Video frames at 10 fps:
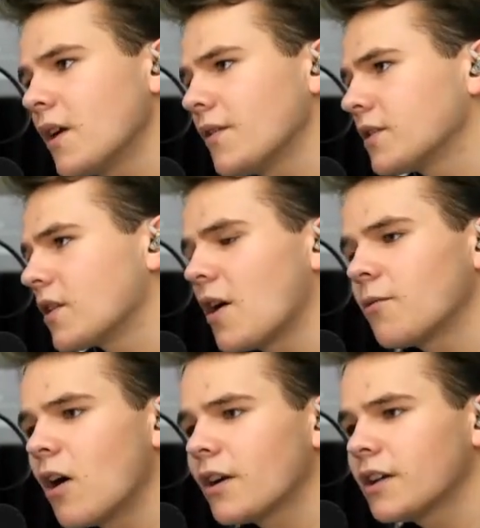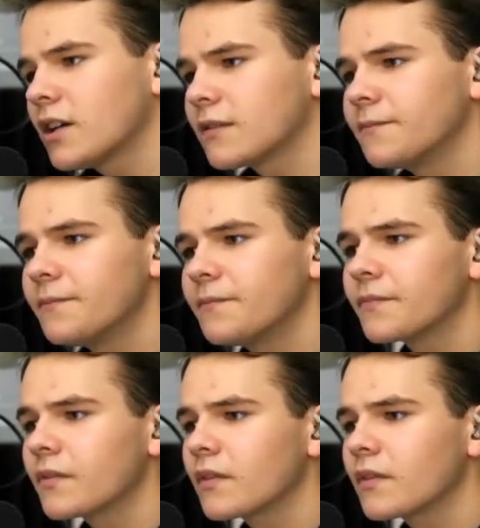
Nothing's gone wrong here.